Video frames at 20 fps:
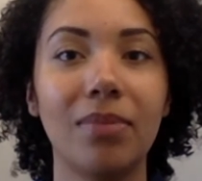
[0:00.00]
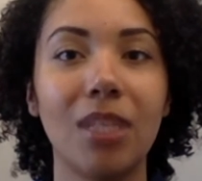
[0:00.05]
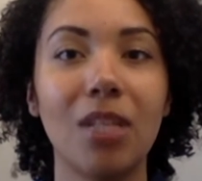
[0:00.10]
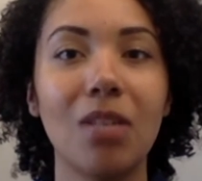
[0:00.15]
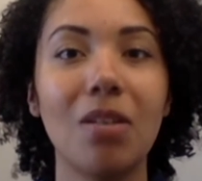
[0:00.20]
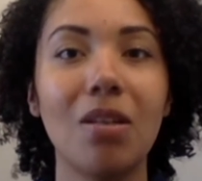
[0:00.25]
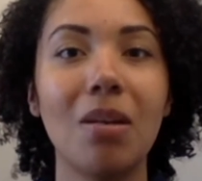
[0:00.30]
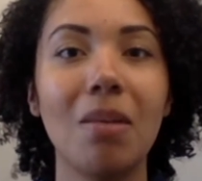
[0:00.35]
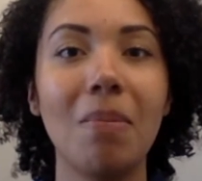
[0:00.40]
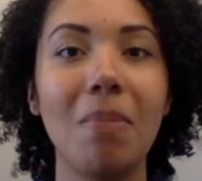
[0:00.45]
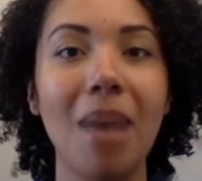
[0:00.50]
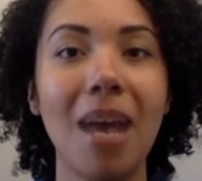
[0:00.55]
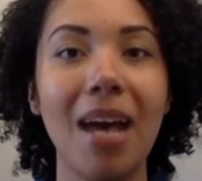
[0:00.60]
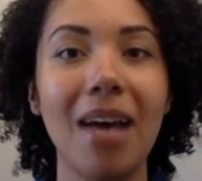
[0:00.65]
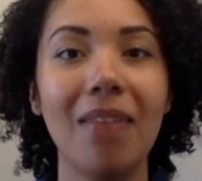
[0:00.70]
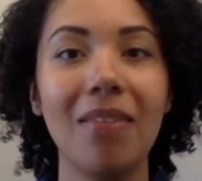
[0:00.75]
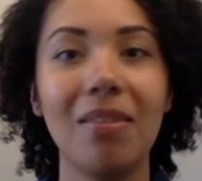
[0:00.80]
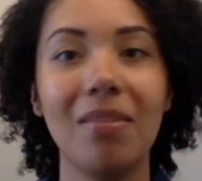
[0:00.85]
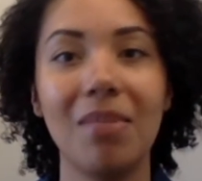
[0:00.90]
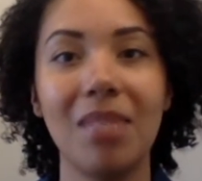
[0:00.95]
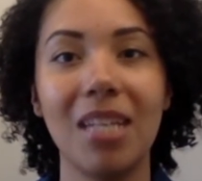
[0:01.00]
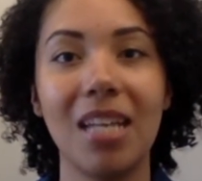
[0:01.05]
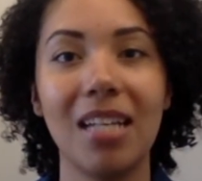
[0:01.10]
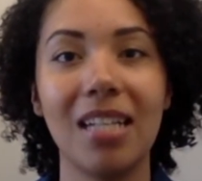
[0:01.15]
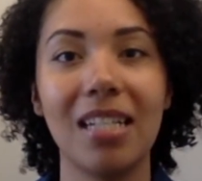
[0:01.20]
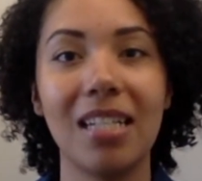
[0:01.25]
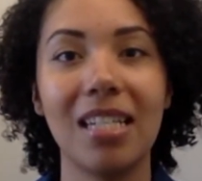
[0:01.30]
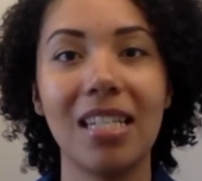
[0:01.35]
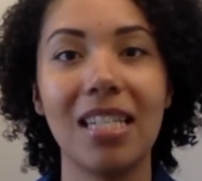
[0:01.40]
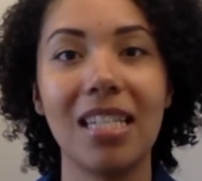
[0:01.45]
You empower them to
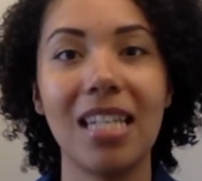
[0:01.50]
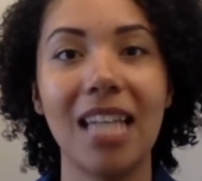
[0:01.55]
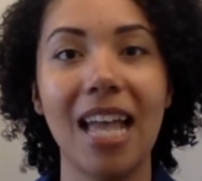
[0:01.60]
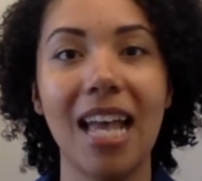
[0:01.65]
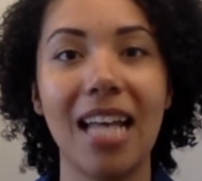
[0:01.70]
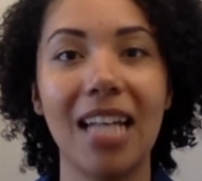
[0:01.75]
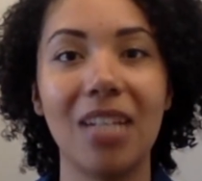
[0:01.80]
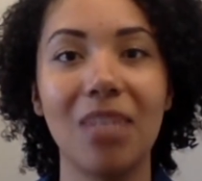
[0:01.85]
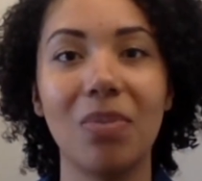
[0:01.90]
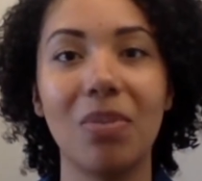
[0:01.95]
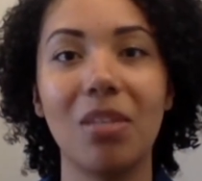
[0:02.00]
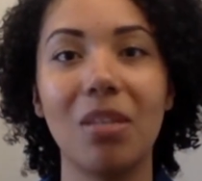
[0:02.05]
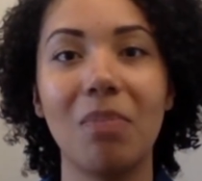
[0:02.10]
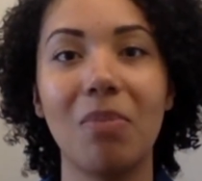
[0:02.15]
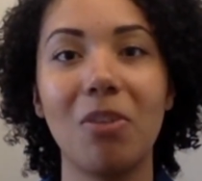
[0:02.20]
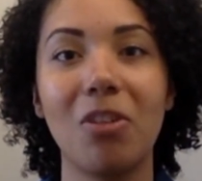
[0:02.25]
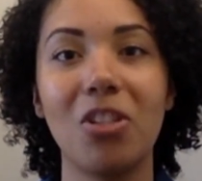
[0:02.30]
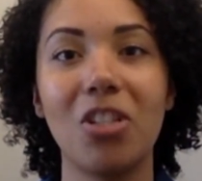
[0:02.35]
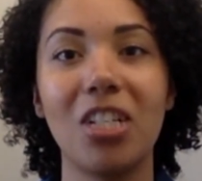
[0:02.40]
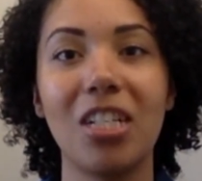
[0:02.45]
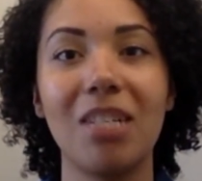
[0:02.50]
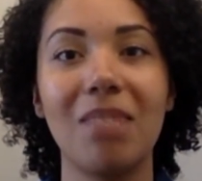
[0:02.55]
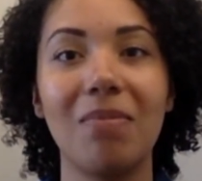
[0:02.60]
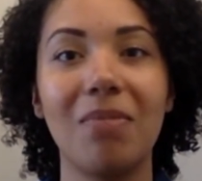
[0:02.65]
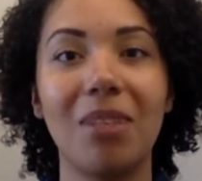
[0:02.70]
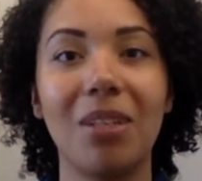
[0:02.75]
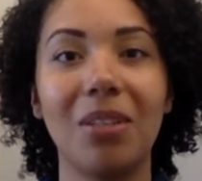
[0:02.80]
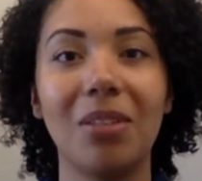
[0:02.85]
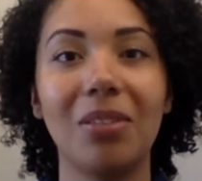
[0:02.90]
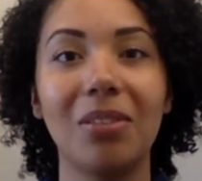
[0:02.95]
understand what the project
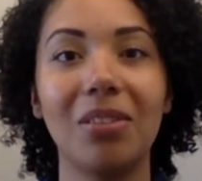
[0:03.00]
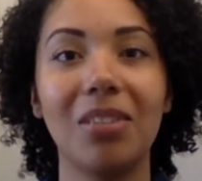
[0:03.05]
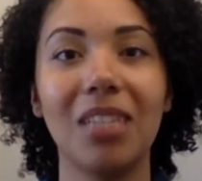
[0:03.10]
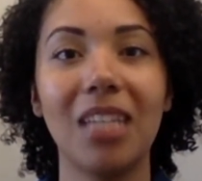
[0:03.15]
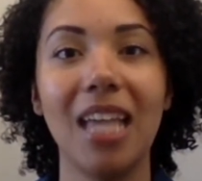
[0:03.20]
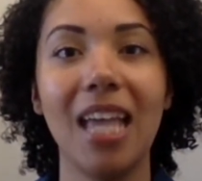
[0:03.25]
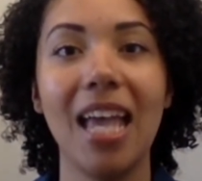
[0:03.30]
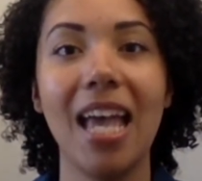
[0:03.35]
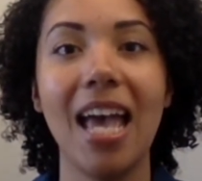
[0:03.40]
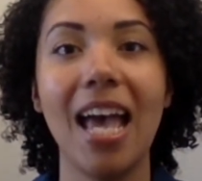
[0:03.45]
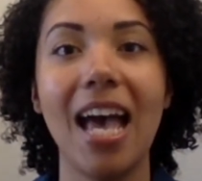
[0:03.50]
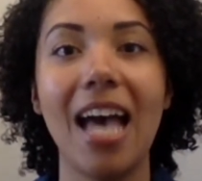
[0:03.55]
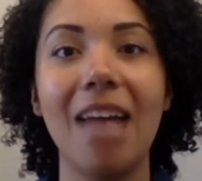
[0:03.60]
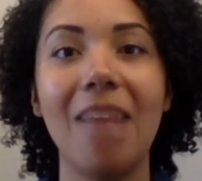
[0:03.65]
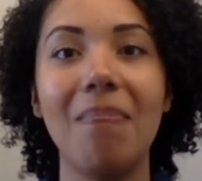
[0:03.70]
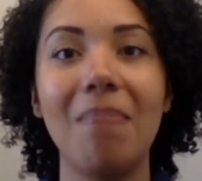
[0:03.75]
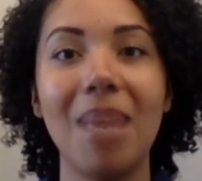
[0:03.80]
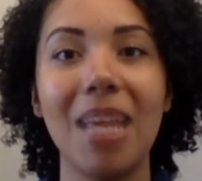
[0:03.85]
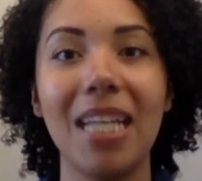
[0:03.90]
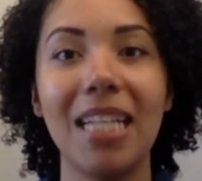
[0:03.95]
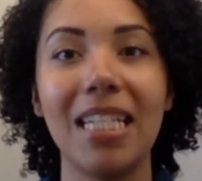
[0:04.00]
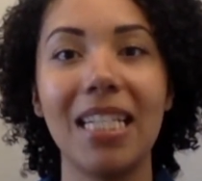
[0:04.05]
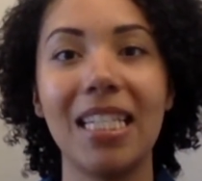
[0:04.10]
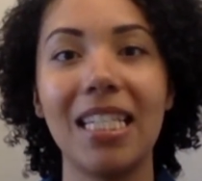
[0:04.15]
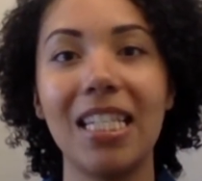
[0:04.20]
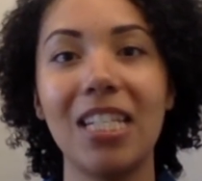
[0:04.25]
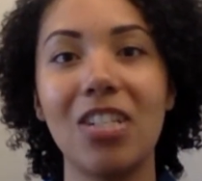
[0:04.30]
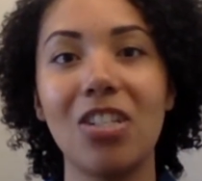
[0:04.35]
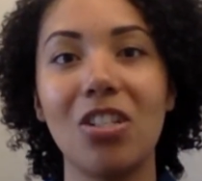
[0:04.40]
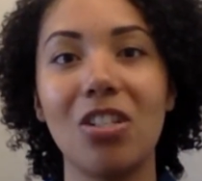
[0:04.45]
involves and make
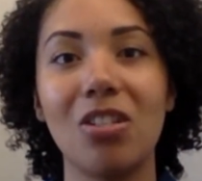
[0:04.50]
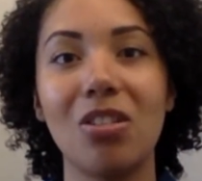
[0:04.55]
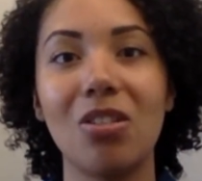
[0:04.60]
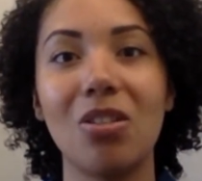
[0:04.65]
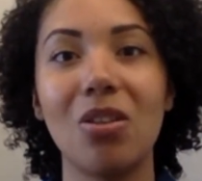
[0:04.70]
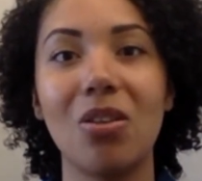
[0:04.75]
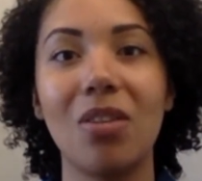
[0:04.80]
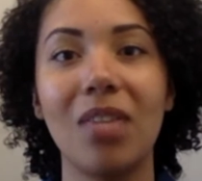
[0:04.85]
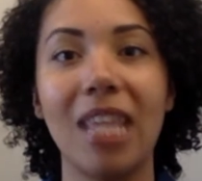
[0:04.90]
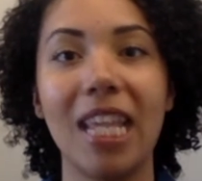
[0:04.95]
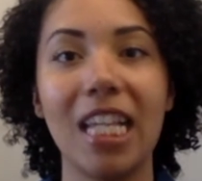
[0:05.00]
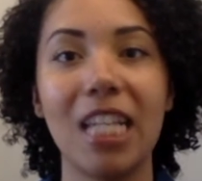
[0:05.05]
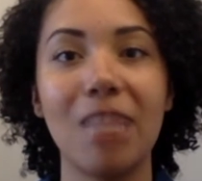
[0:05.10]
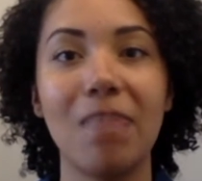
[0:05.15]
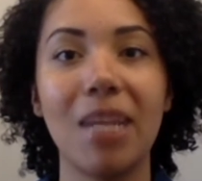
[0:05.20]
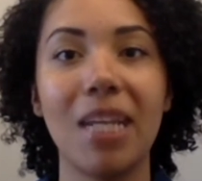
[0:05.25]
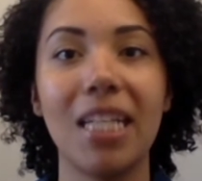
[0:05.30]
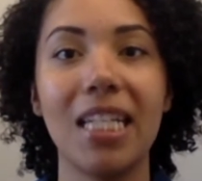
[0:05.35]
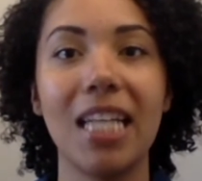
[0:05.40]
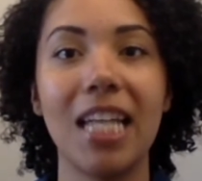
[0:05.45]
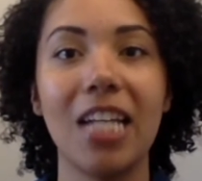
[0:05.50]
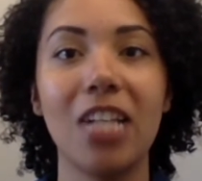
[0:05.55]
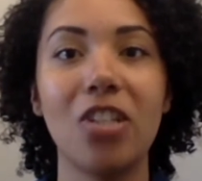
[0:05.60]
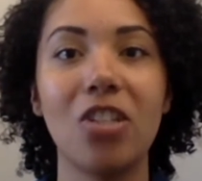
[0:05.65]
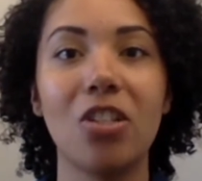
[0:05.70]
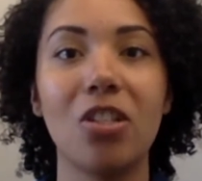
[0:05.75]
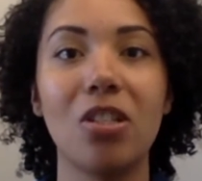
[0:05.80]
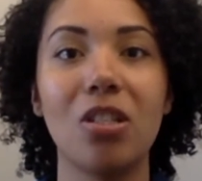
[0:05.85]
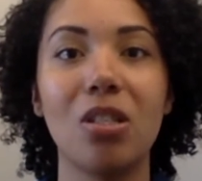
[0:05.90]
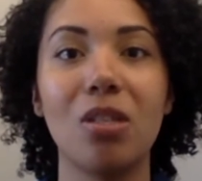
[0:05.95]
decisions on the
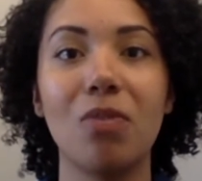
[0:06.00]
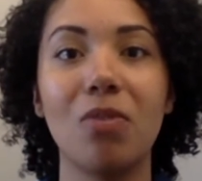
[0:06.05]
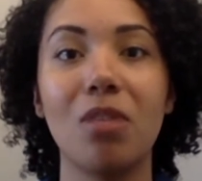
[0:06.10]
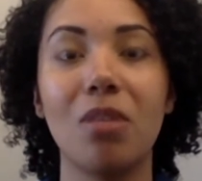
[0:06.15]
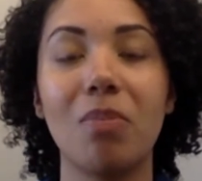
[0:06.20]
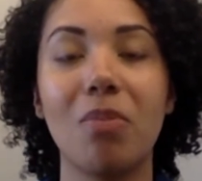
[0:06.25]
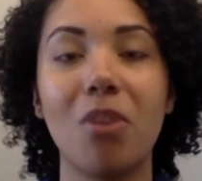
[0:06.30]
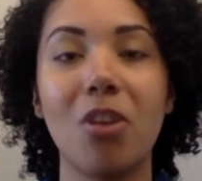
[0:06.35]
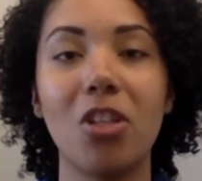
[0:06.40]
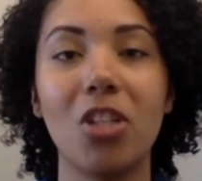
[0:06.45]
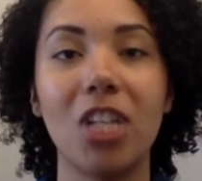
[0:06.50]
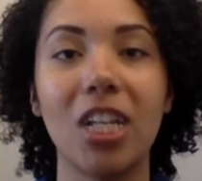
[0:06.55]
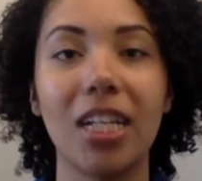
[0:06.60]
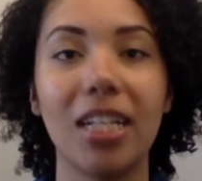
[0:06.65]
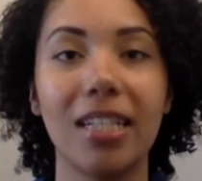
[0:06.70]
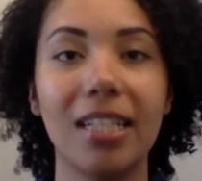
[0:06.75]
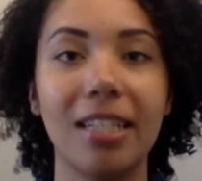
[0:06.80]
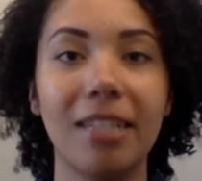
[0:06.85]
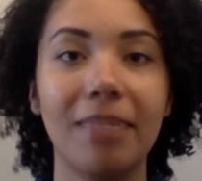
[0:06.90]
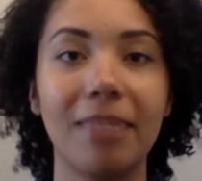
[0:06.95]
expectations for the project.